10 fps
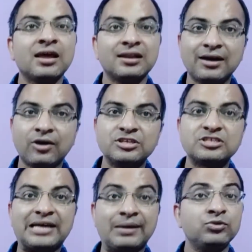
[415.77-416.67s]
Now this
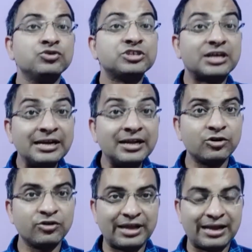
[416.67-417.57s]
time to surrender
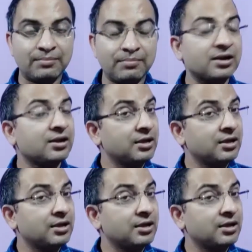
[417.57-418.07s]
your TAN number,